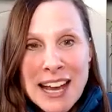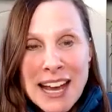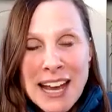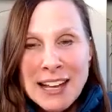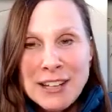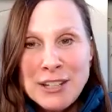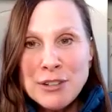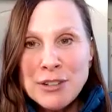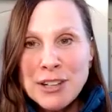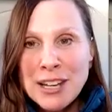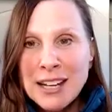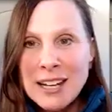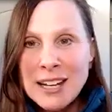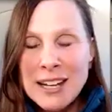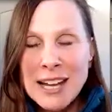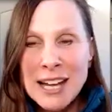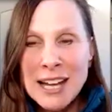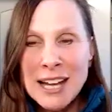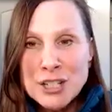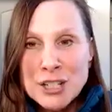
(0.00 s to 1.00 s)
and you get
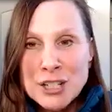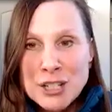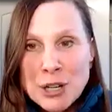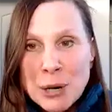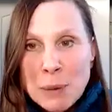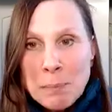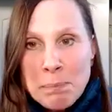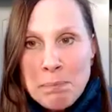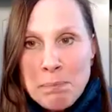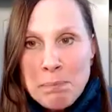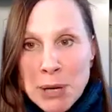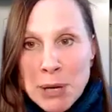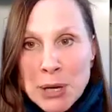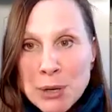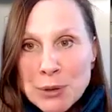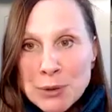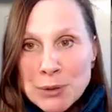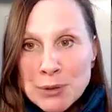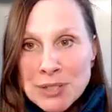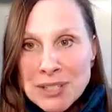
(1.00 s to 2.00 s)
an extra
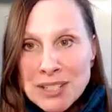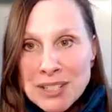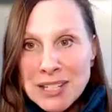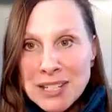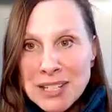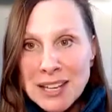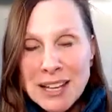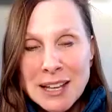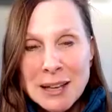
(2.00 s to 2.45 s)
boost